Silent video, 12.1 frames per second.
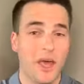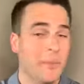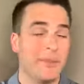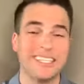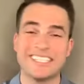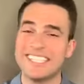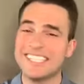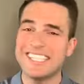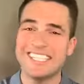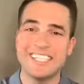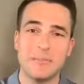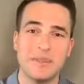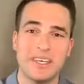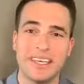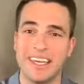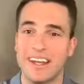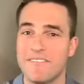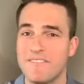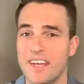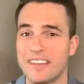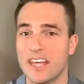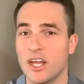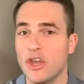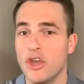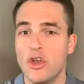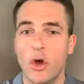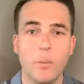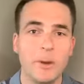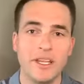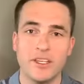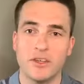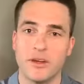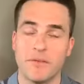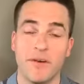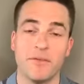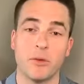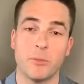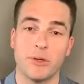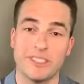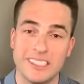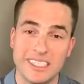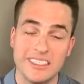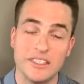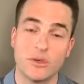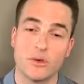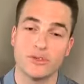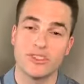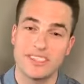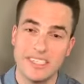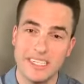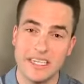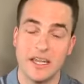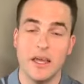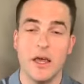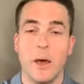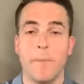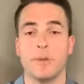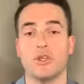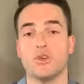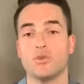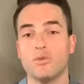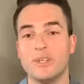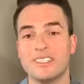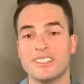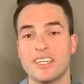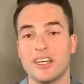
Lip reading: because this is an event that nobody could have ever predicted or seen. But your risk